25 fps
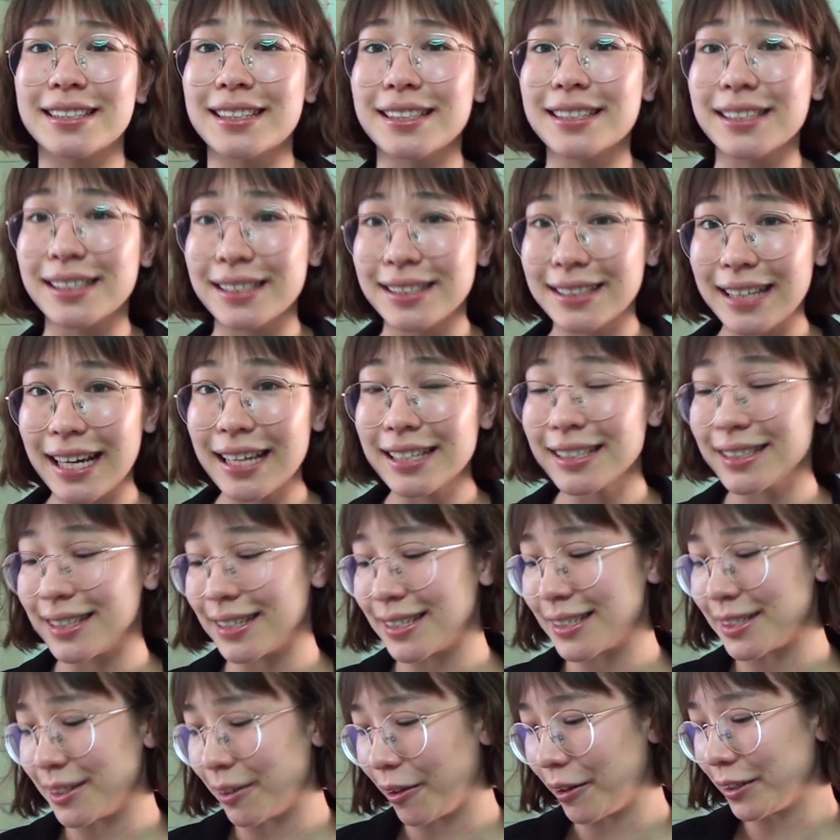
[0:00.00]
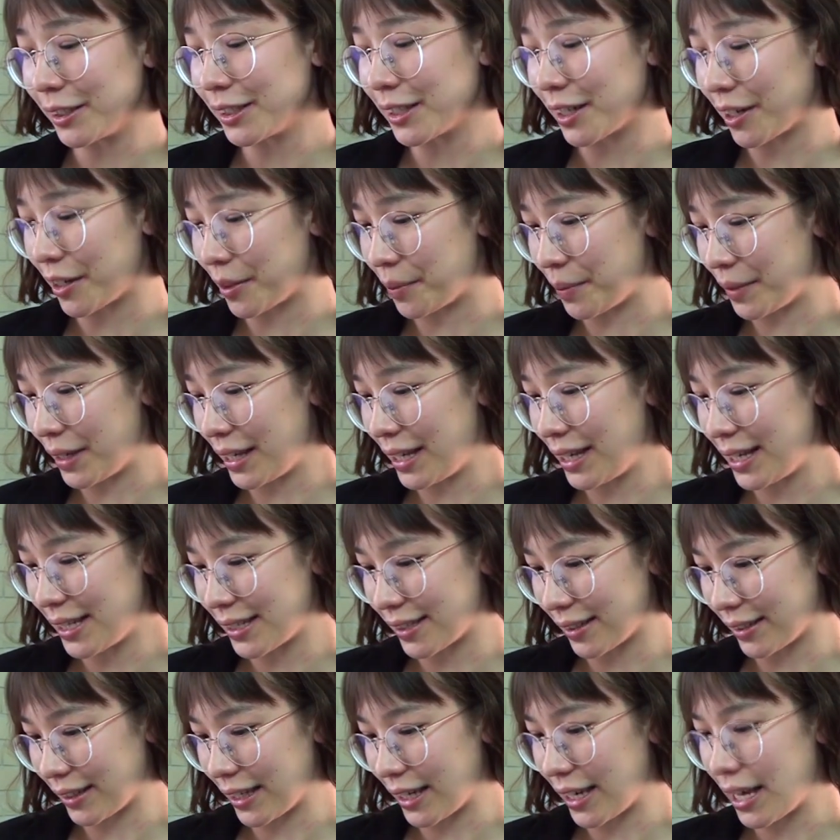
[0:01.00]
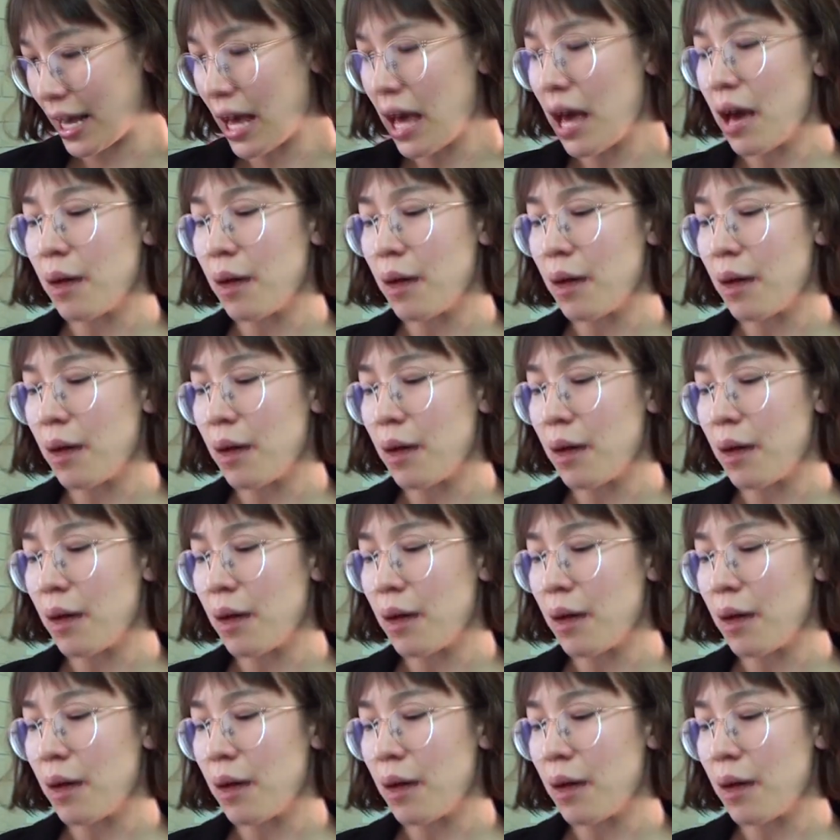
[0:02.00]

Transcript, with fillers: the success does not come easily.